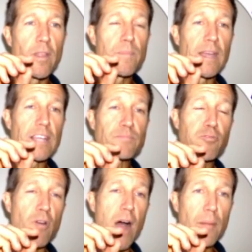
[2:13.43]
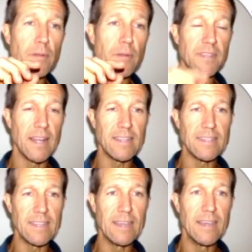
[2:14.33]
one of the biggest problems that I
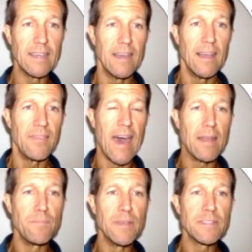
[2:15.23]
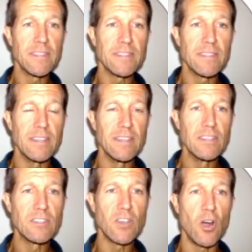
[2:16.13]
see that
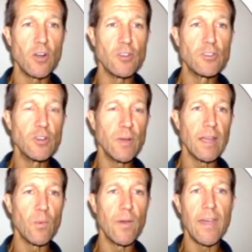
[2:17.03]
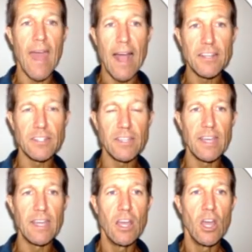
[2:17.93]
businesses are doing when they
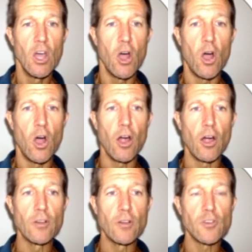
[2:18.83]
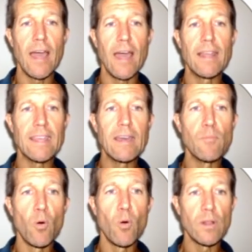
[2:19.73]
actually are trying to
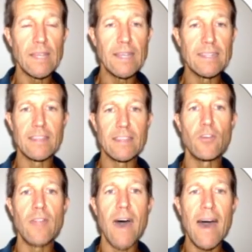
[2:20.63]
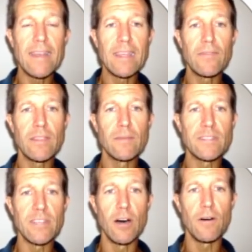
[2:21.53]
get more leads, is that they're not giving
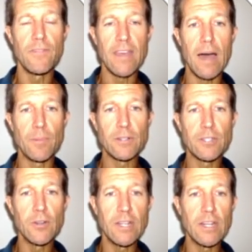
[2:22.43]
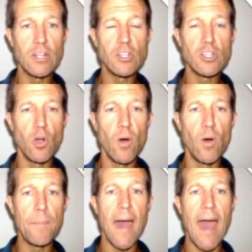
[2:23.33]
themselves the opportunity to show
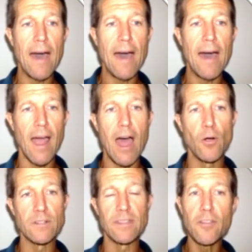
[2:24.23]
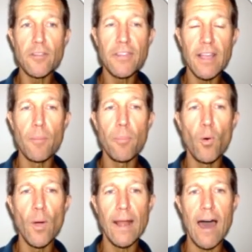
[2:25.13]
up after hours. And the other thing
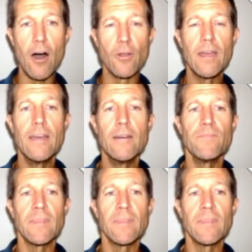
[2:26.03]
I'll point out